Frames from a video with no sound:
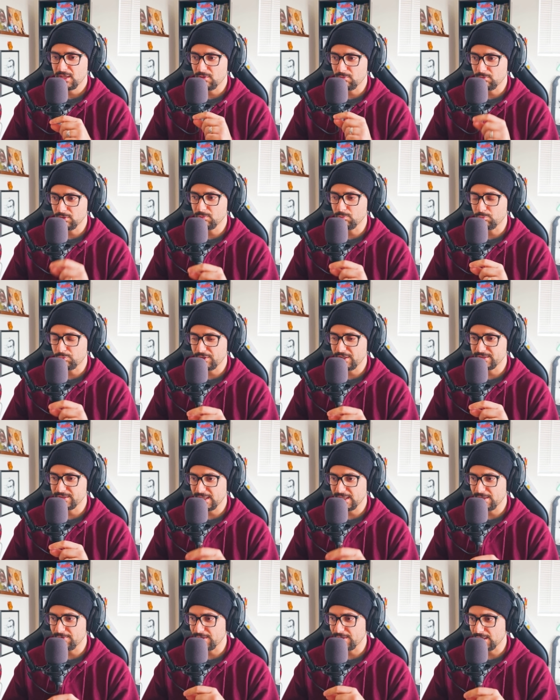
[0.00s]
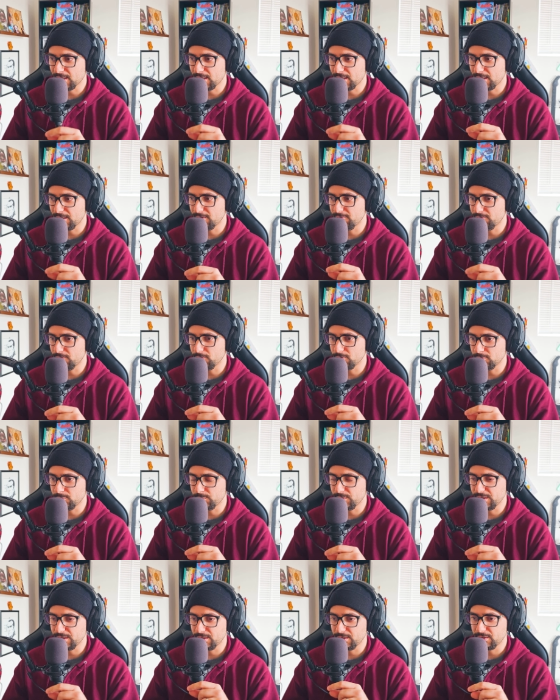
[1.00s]
I want to break down that kind of vocal
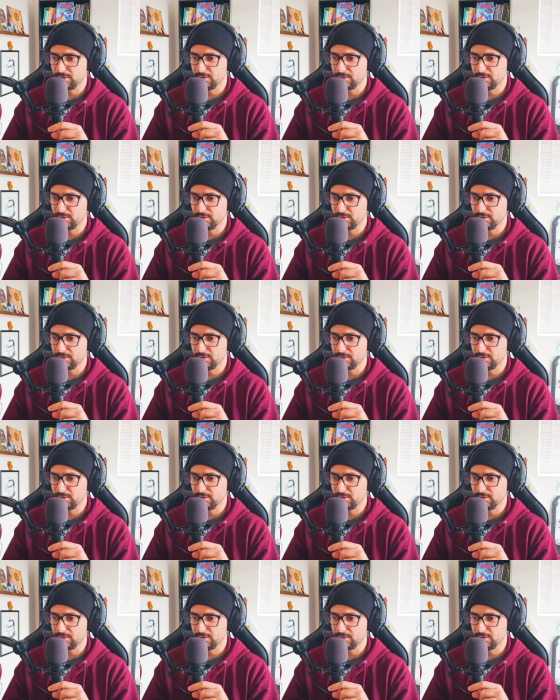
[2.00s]
bit.